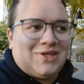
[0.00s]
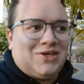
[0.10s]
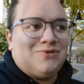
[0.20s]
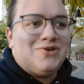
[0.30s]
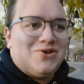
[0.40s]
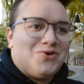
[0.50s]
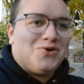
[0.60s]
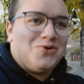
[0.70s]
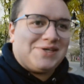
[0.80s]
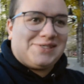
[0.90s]
you knew
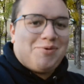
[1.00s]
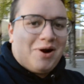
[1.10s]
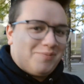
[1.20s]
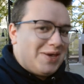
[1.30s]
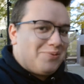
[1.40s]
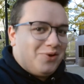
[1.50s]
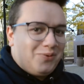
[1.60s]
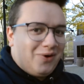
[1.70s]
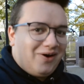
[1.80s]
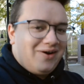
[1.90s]
who the smart people
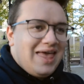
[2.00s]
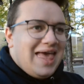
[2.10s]
were,